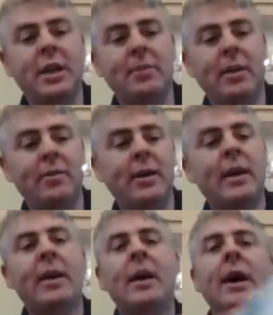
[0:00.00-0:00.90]
I'm using.
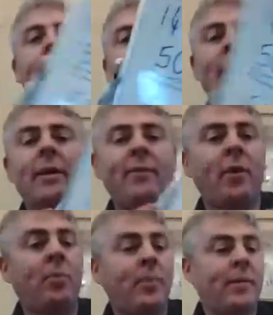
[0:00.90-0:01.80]
And then I've
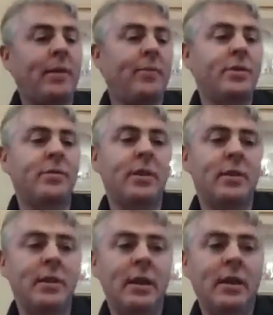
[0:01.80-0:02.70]
just
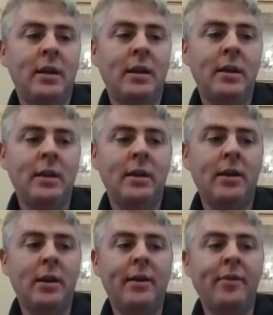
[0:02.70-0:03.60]
done the
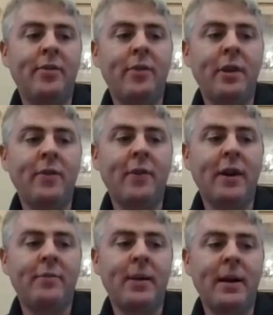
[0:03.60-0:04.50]
answer
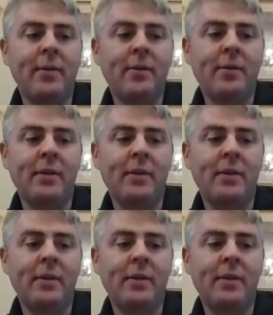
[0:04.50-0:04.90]
£35 and